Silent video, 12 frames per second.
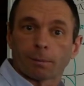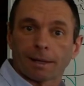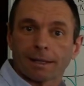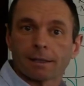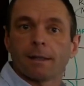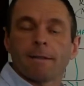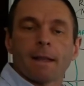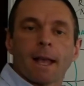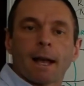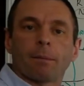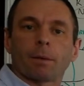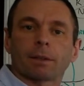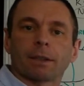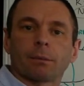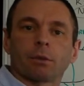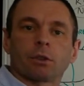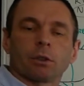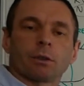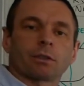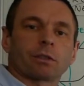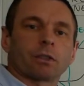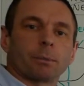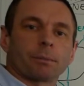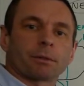blade. And what they would do is the
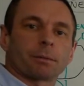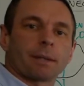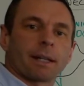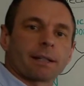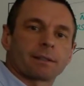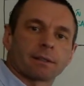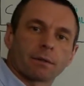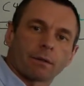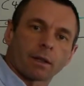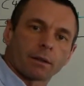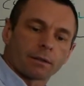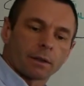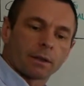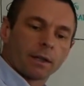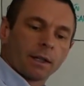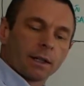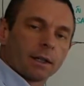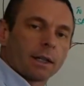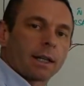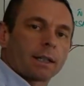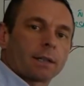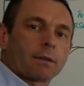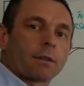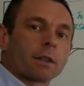supraspinatus is involved in
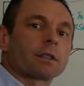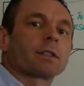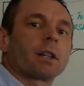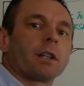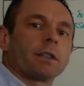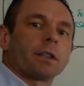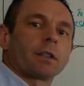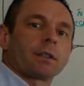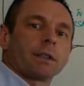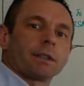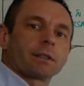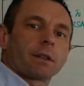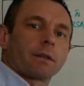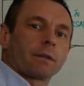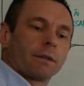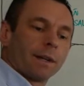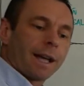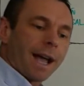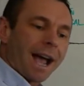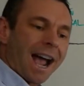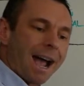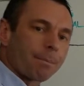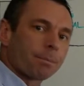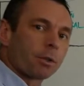the first 30 degrees of
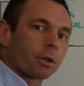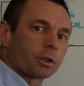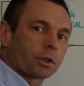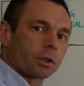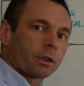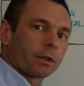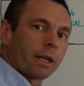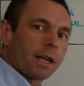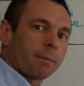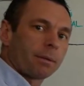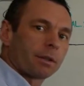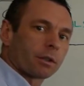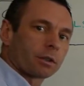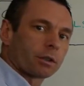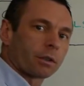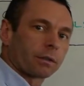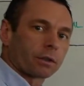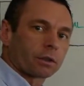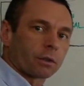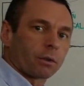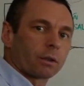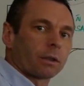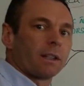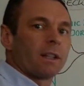abduction or abduction of your
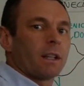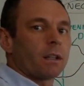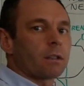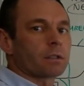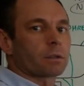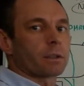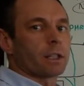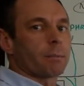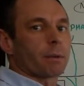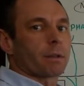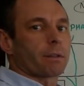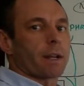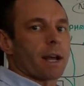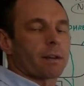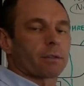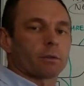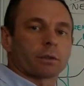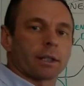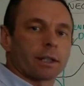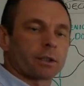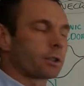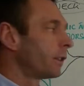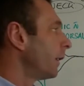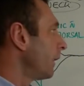shoulder, also a little bit of lateral
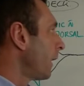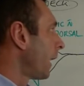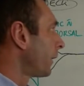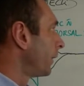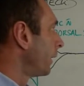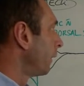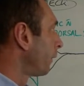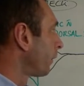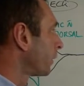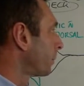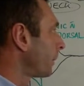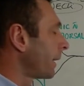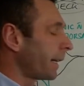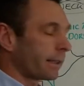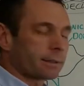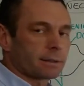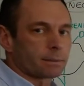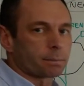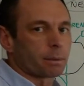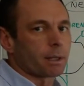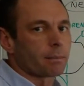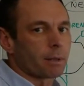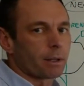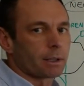rotation, and your infraspinatus is
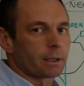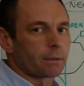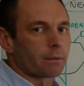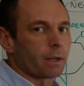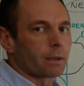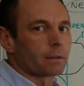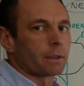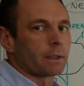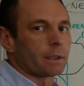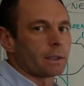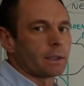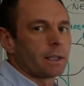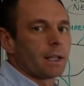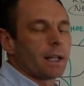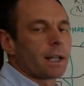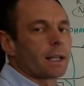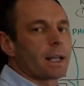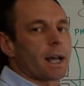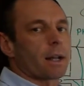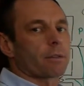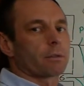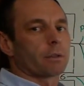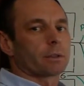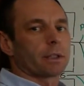primarily involved in
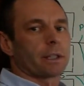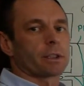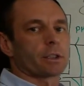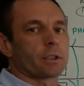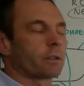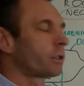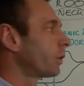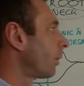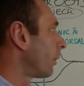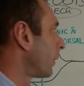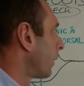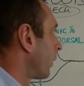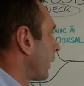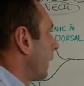lateral rotation of the shoulder.